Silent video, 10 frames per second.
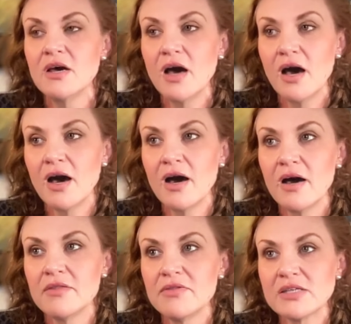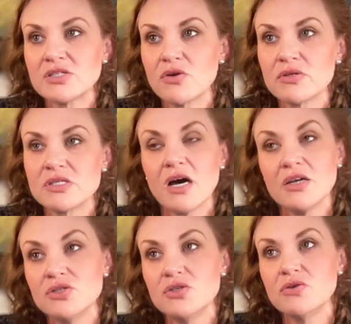that's going to
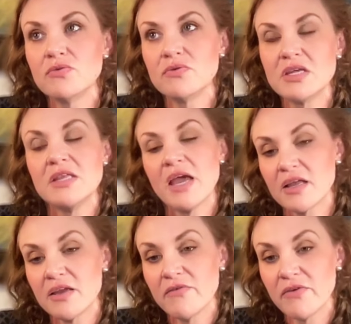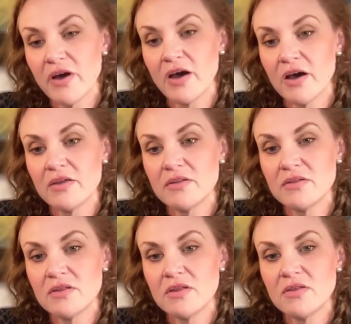undo the negative
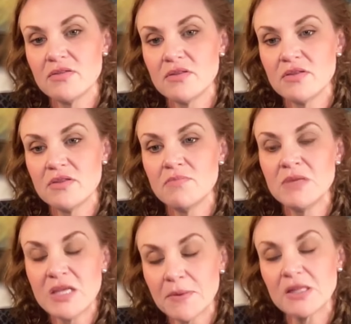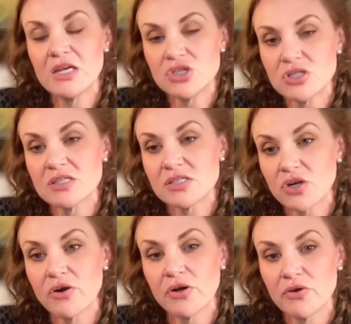manipulation that's
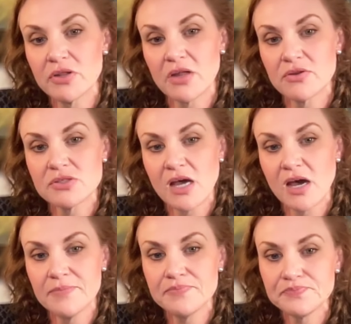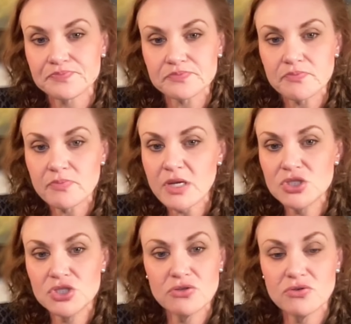occurring on the other side.
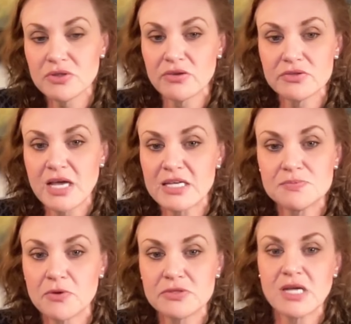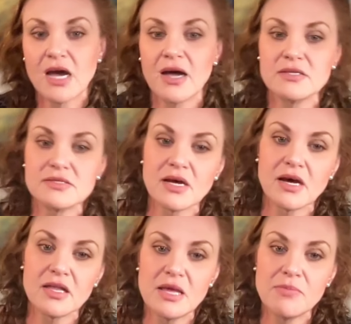Children, they'll test both sides.
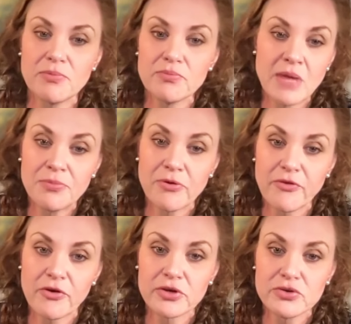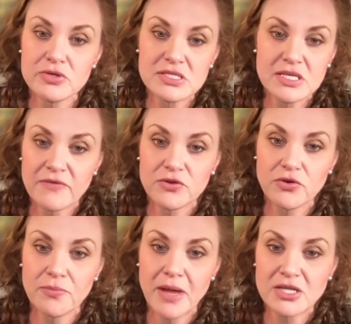They may provoke you to see if
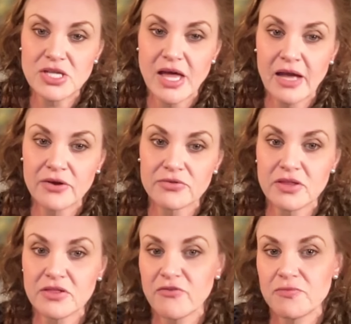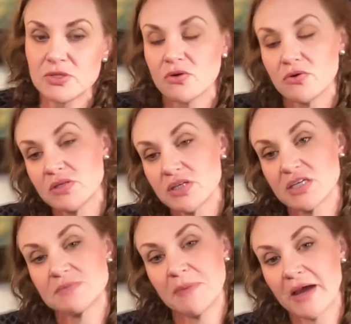you'll match the anger that they've been told to
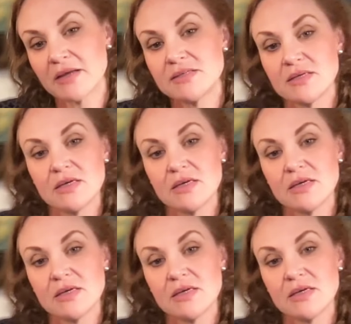expect.